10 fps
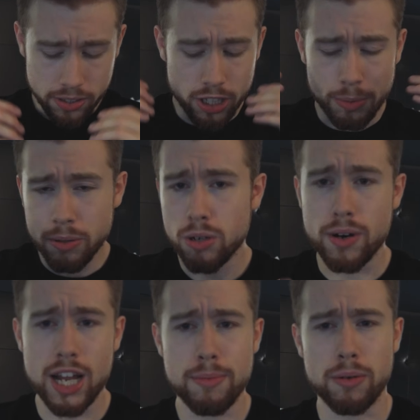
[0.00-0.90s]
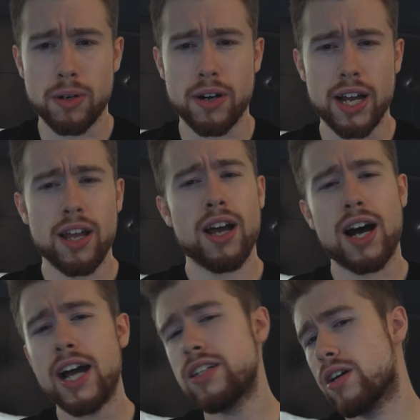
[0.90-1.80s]
People go on about, well,
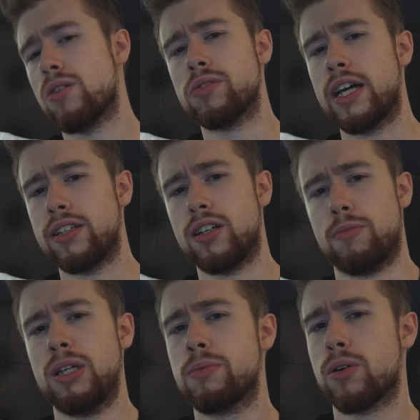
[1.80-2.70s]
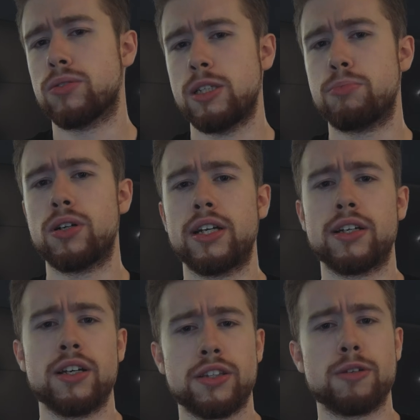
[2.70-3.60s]
I know that, people are only
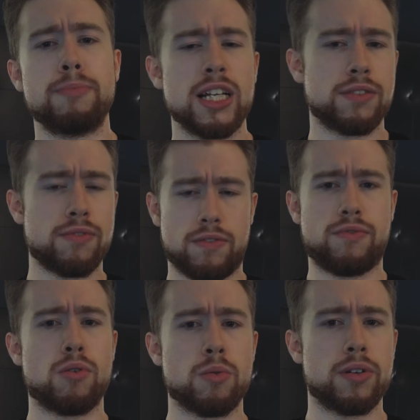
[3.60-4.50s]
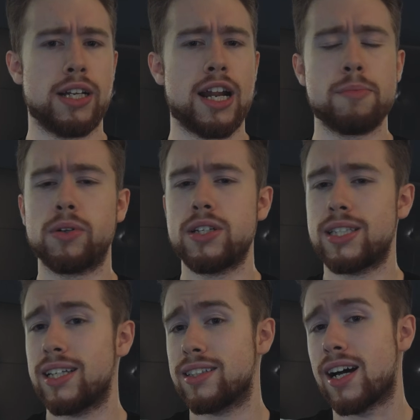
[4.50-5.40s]
putting their best foot forward and I'm only
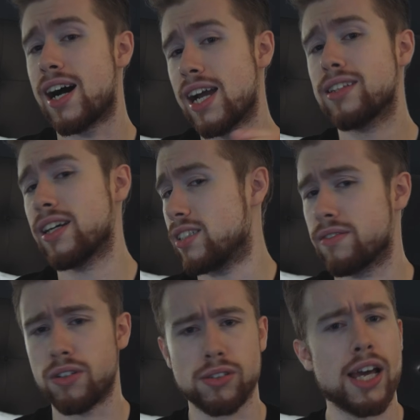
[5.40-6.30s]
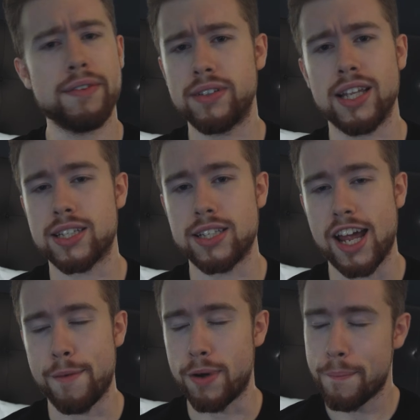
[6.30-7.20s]
seeing the highlights of their life and this and
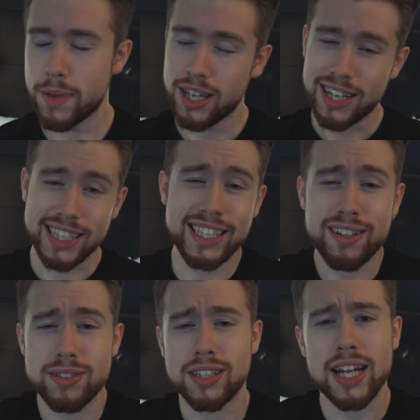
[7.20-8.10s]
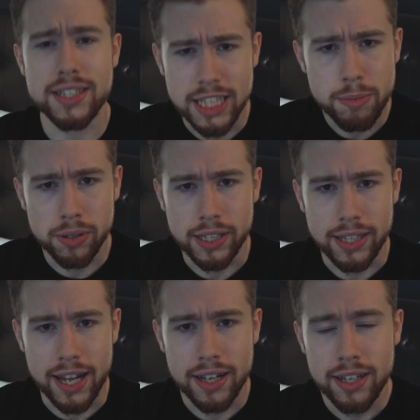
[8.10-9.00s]
that. But I think it goes a lot deeper than
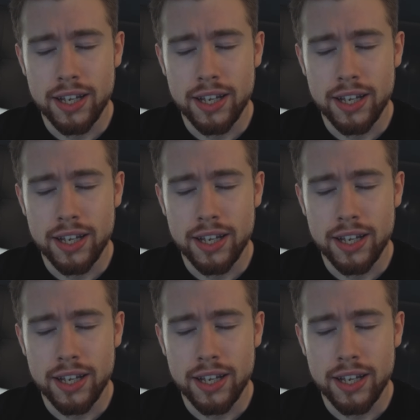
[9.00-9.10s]
that.